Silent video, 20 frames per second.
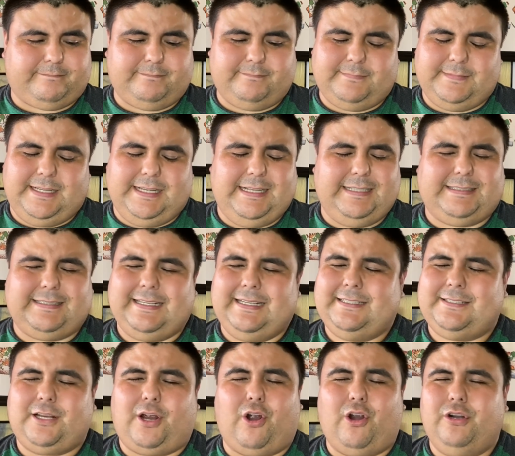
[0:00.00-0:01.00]

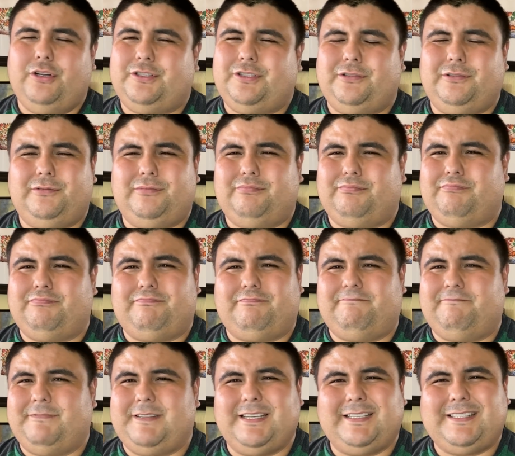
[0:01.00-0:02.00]
It's hard to
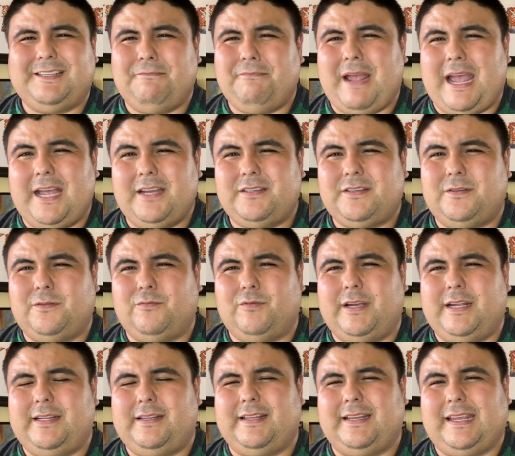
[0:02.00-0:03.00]
just imagine
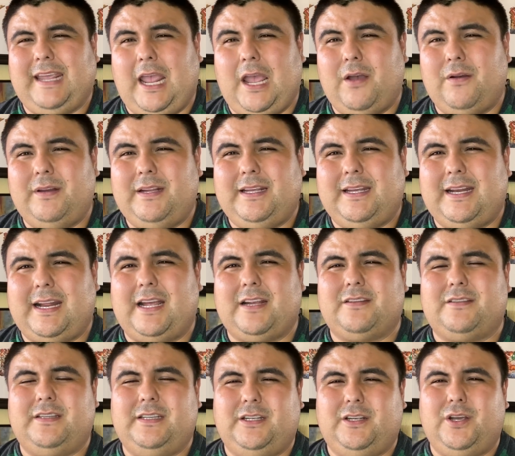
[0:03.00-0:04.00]
when the county could
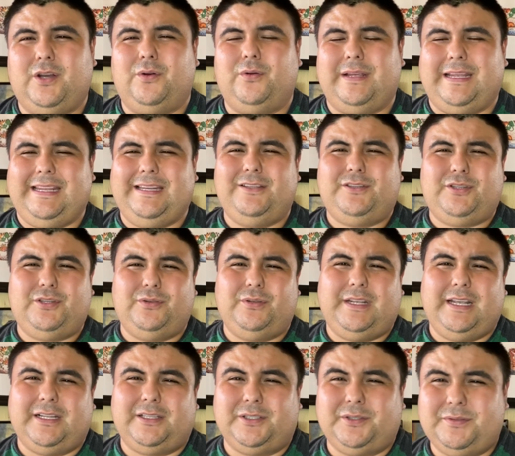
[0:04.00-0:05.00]
actually go into
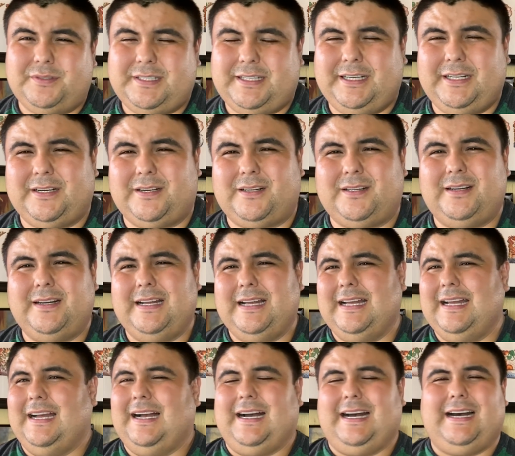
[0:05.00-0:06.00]
yellow tier.
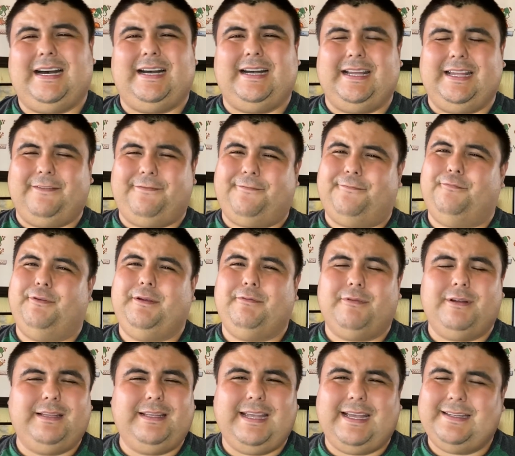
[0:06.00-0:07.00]
If we
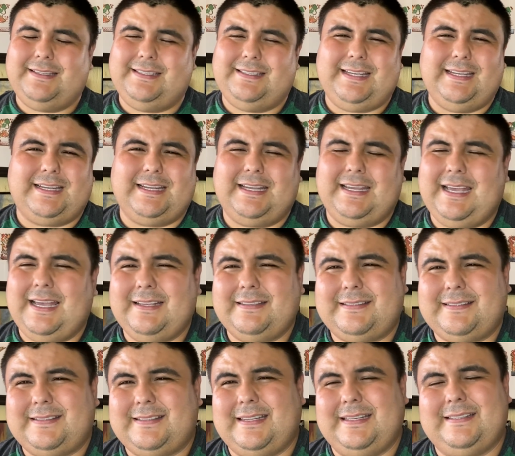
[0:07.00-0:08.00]
really had to take a
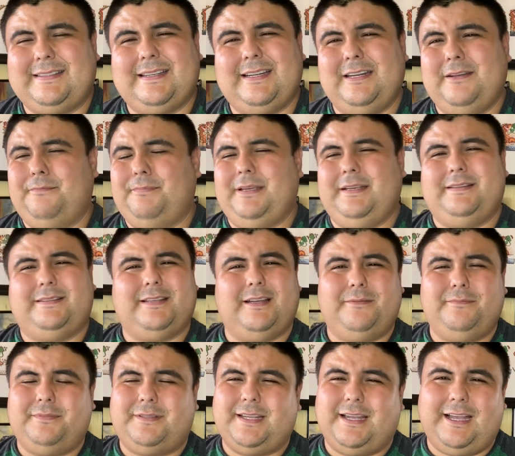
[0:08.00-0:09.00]
guess, it's going to be
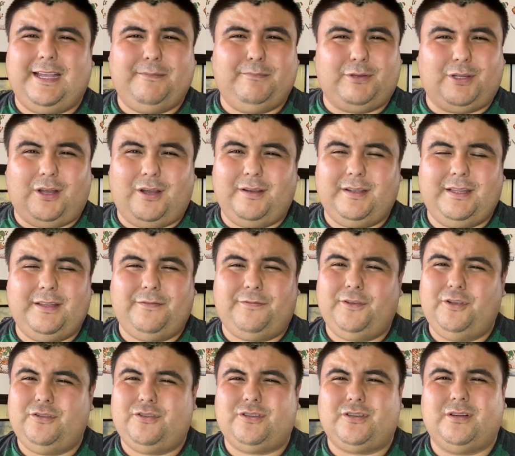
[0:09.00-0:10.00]
sometime long in the
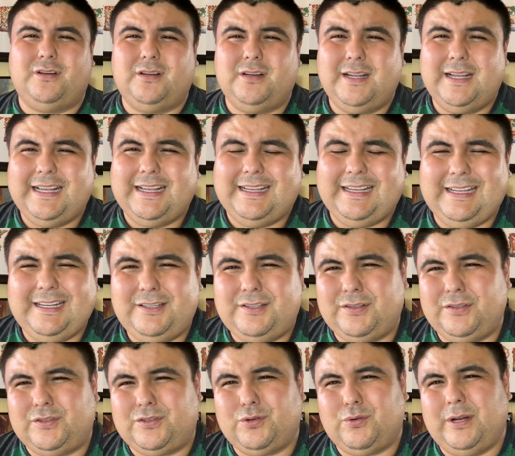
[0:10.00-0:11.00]
future
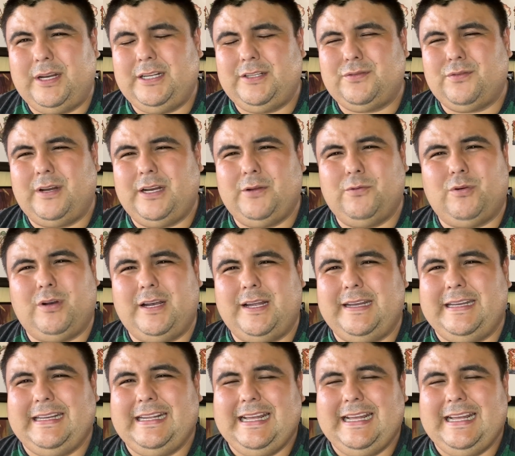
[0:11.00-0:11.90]
into 2021.